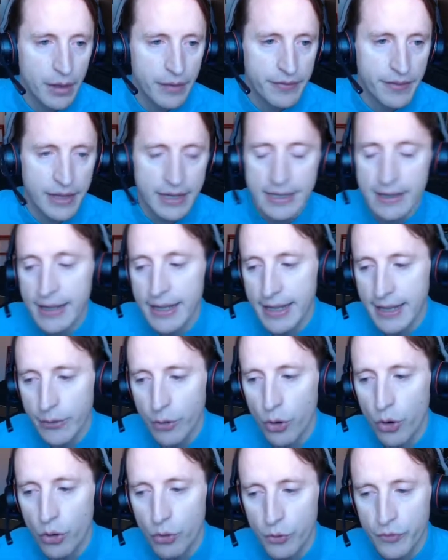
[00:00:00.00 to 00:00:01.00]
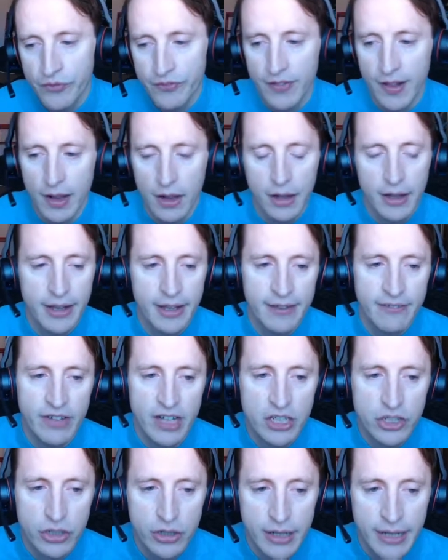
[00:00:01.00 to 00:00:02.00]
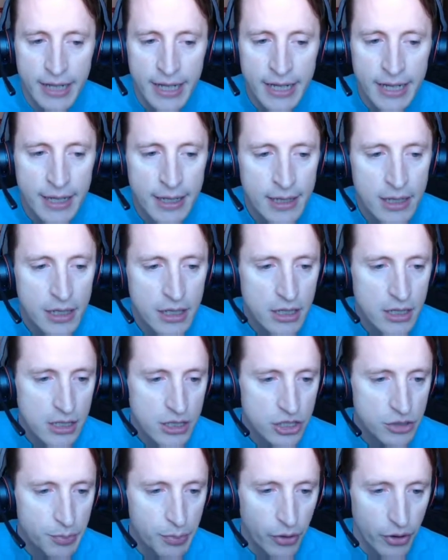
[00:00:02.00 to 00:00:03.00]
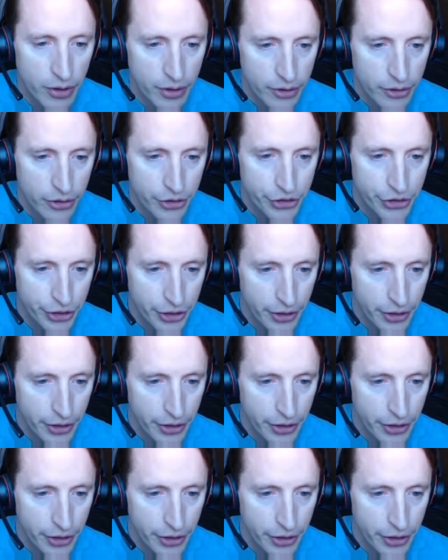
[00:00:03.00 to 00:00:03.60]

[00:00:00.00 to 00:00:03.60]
that the hero will eventually get. Spoiler alert.